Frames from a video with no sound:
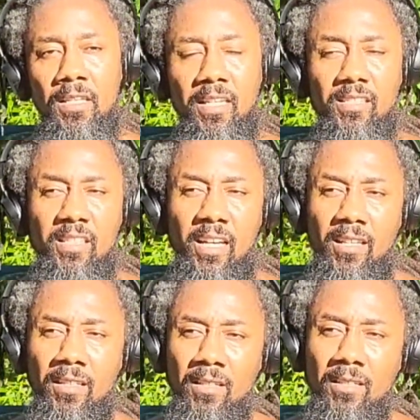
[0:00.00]
And that's
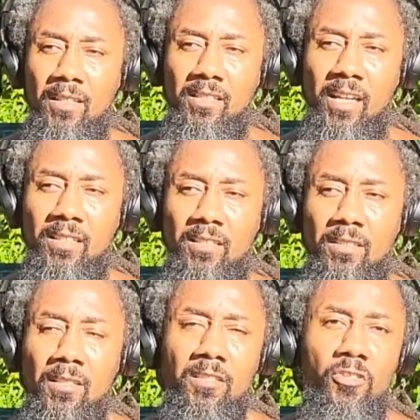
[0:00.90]
not
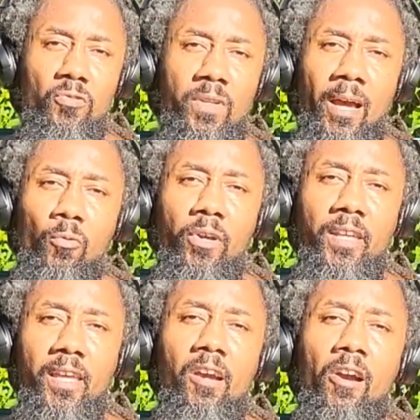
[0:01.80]
you not
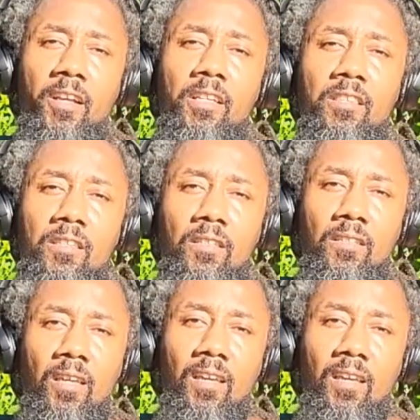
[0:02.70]
where they are either.